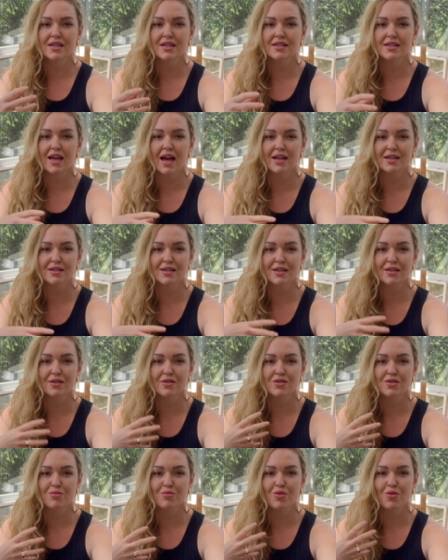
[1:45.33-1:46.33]
He's asking
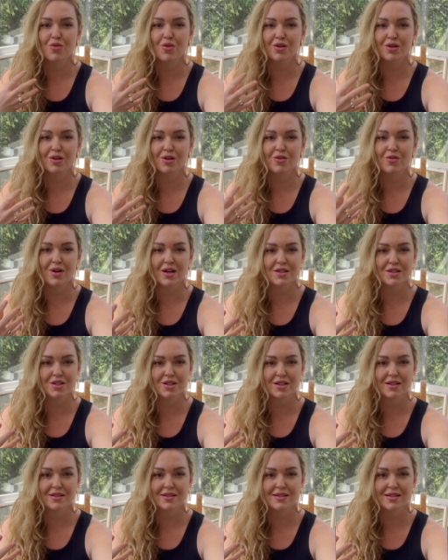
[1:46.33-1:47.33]
those important
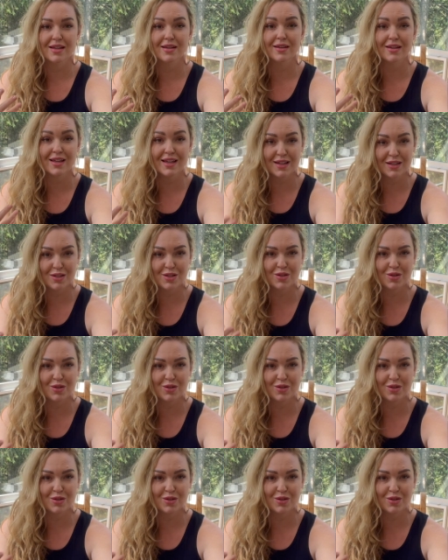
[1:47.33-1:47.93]
questions that lead